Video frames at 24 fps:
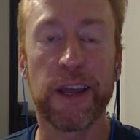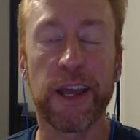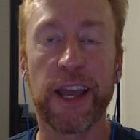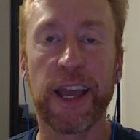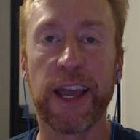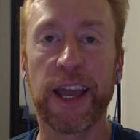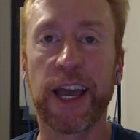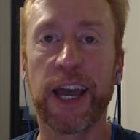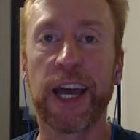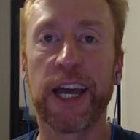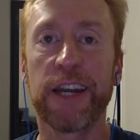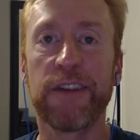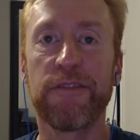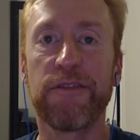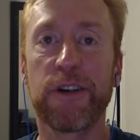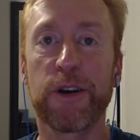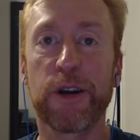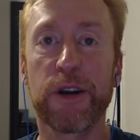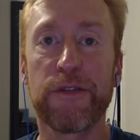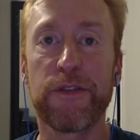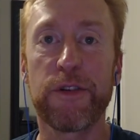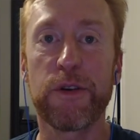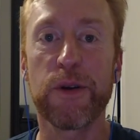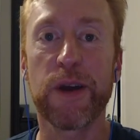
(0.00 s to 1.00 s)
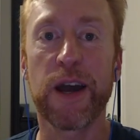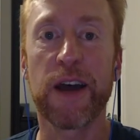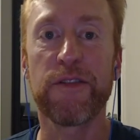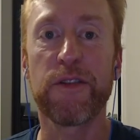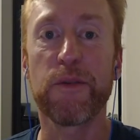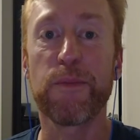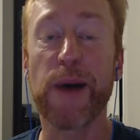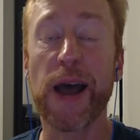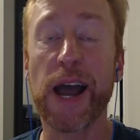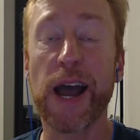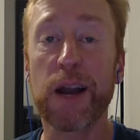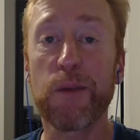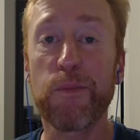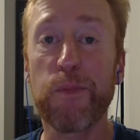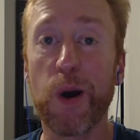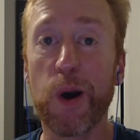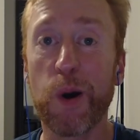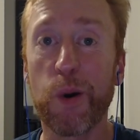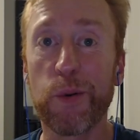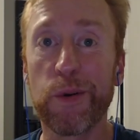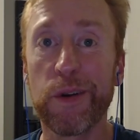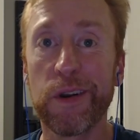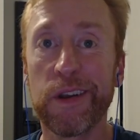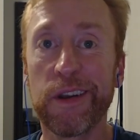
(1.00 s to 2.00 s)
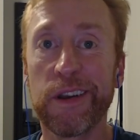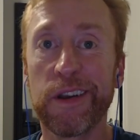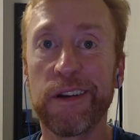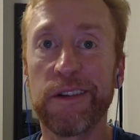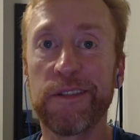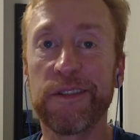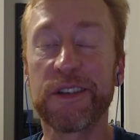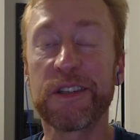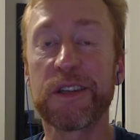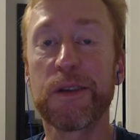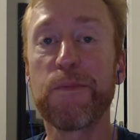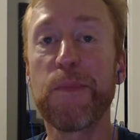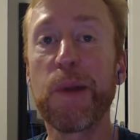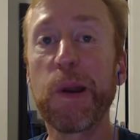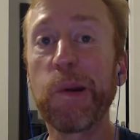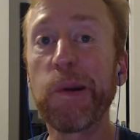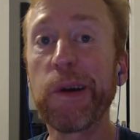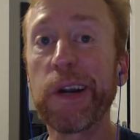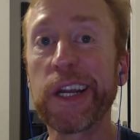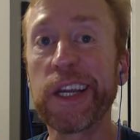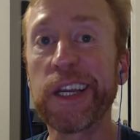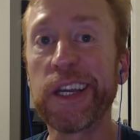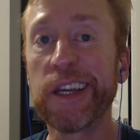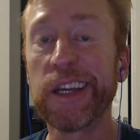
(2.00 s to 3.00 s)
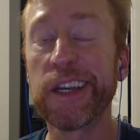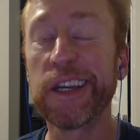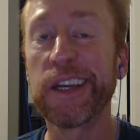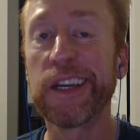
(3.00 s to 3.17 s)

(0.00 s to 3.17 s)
and very few have the backbone and the temerity